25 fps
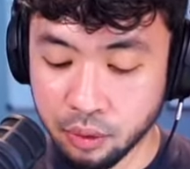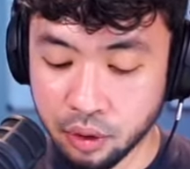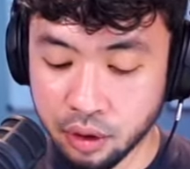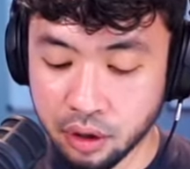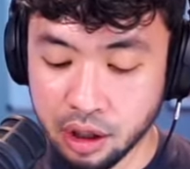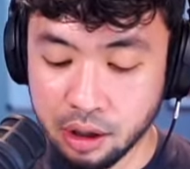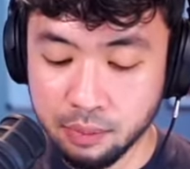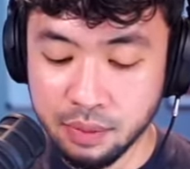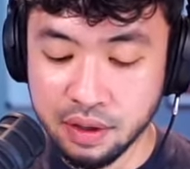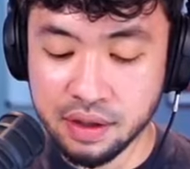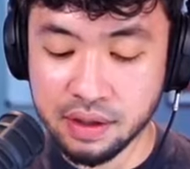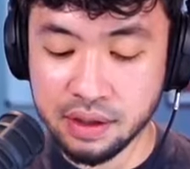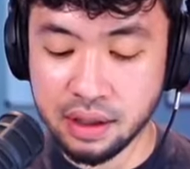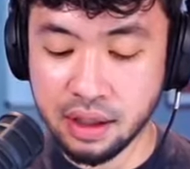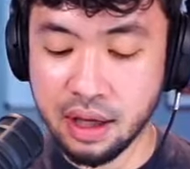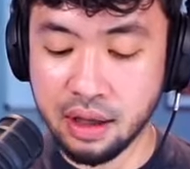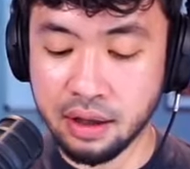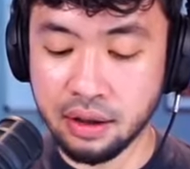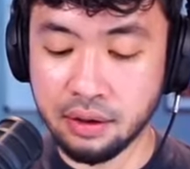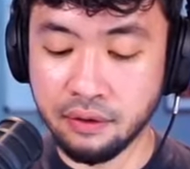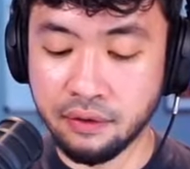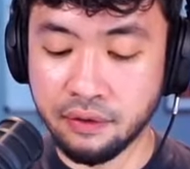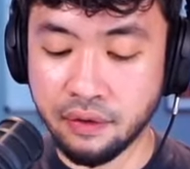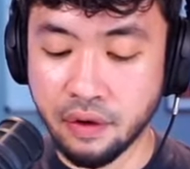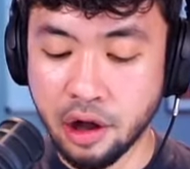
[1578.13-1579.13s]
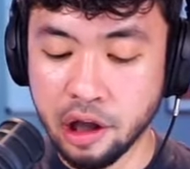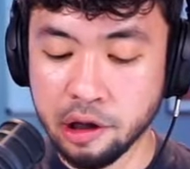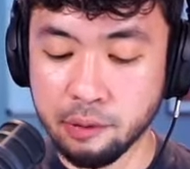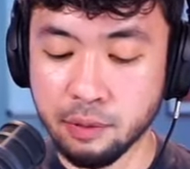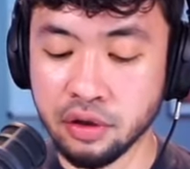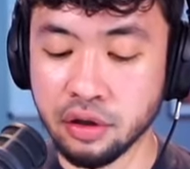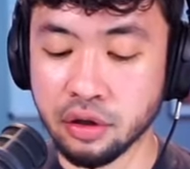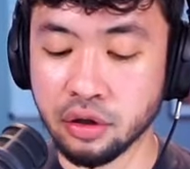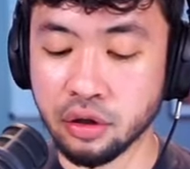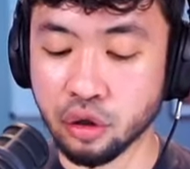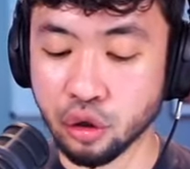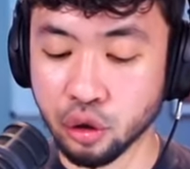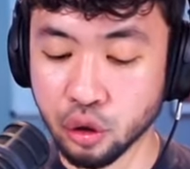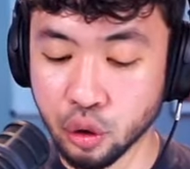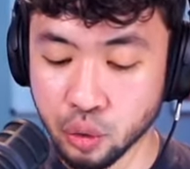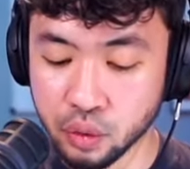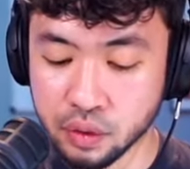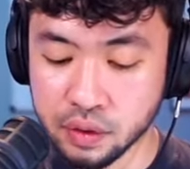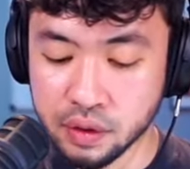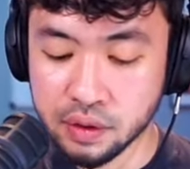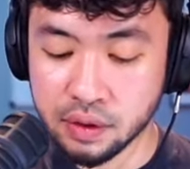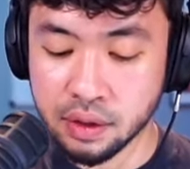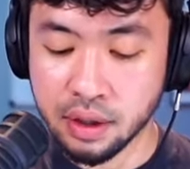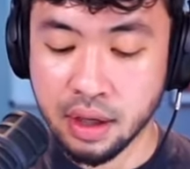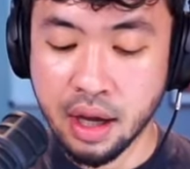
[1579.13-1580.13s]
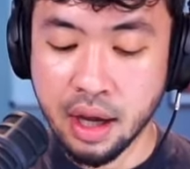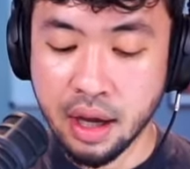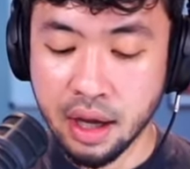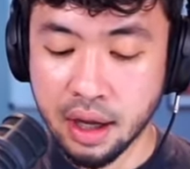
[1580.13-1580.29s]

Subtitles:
you're going to be seeing the volume of the glutes.